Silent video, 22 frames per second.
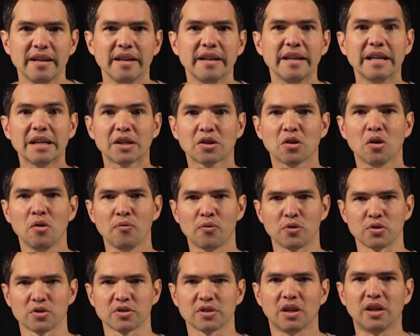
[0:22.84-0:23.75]
It
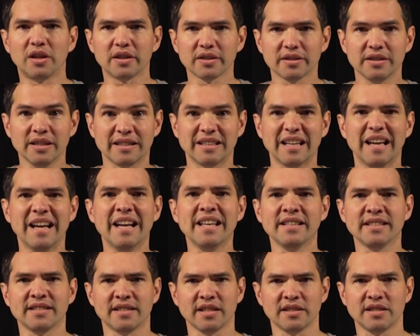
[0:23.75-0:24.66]
converts ArtNet
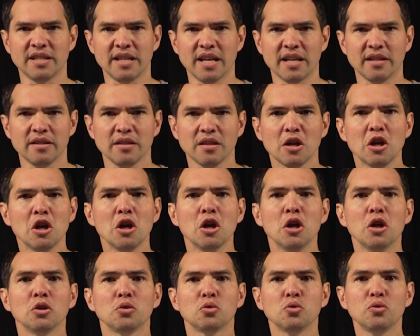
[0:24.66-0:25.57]
and SSEN
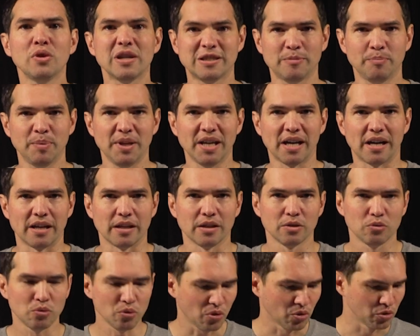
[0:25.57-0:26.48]
to SPI
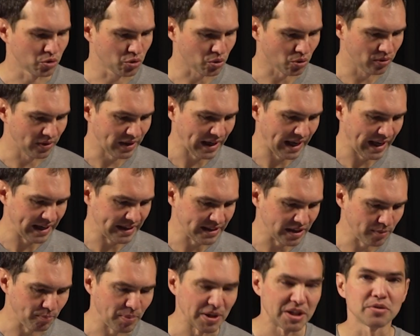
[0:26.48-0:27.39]
to control
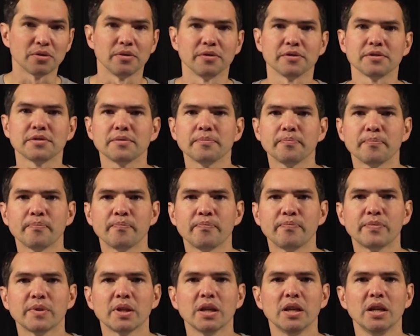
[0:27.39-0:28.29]
LED pixels.
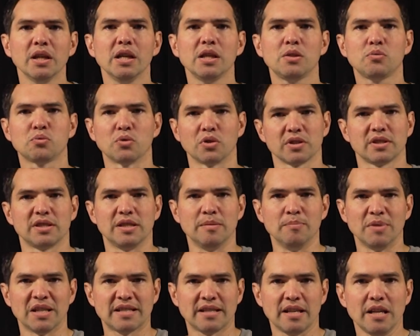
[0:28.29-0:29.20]
It works
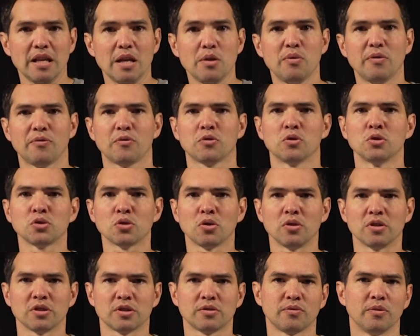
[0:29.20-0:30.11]
seamlessly with
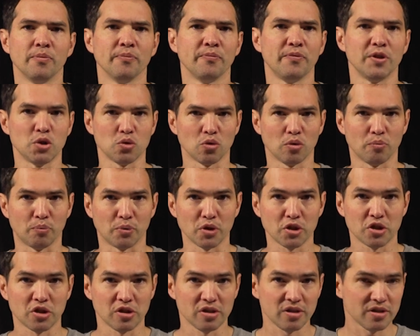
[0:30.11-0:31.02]
controllers from visual
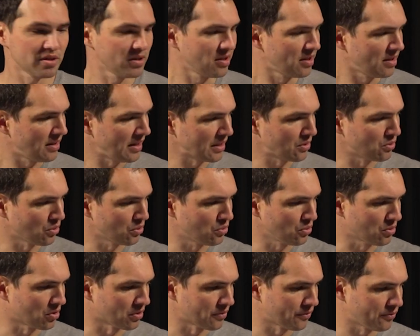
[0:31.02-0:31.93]
productions like the
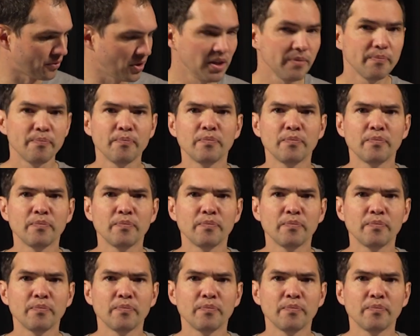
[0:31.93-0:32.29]
QCore 3,